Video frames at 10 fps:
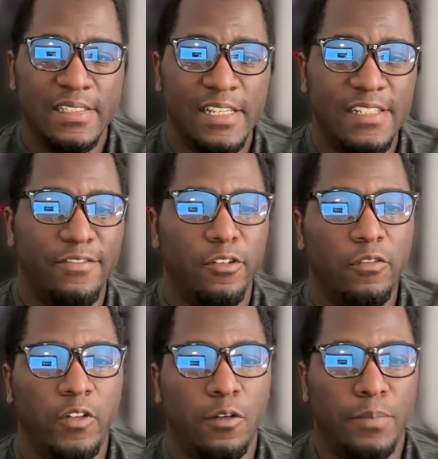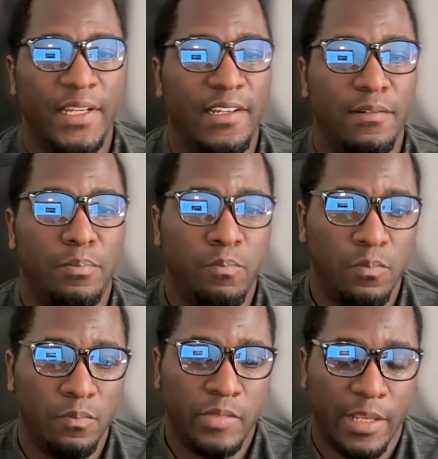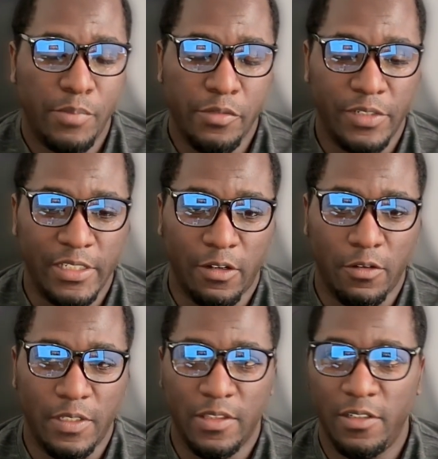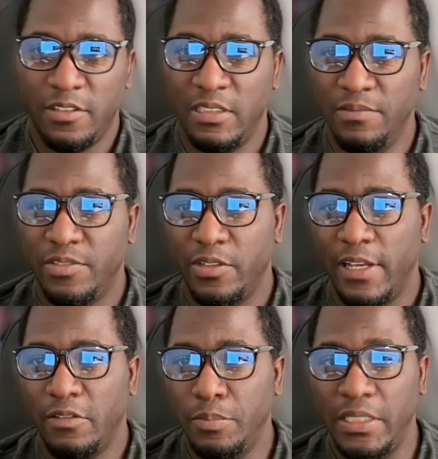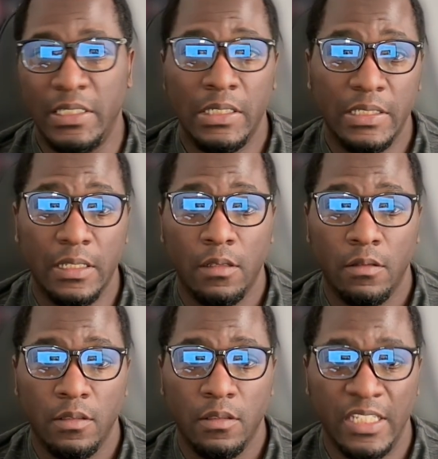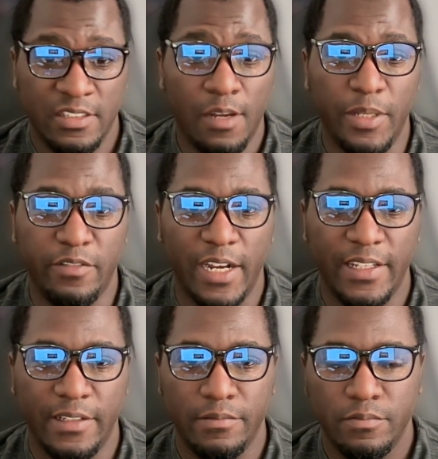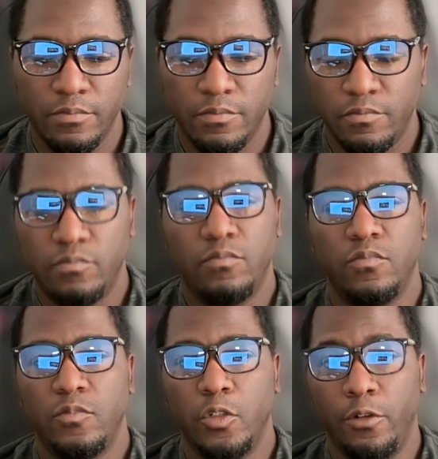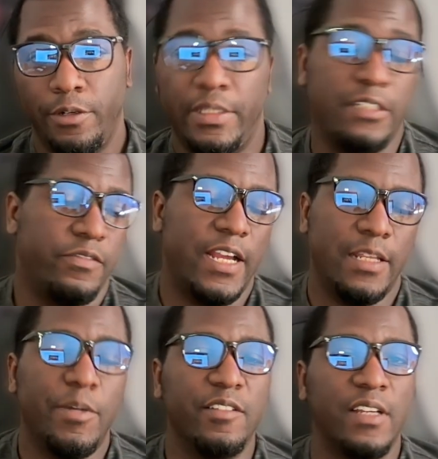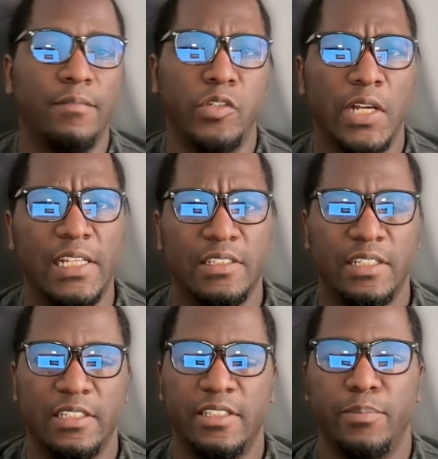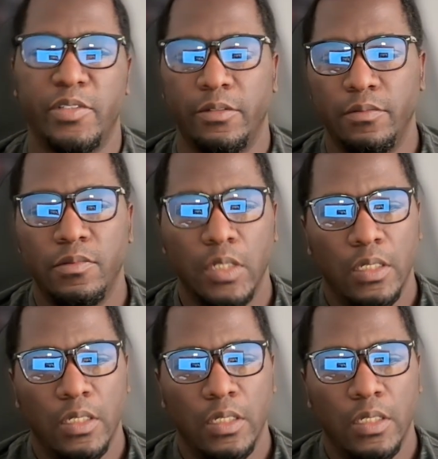season 4 will be debuting on the 13th. So that will be this coming Friday. Or this Friday by the time you guys get this episode.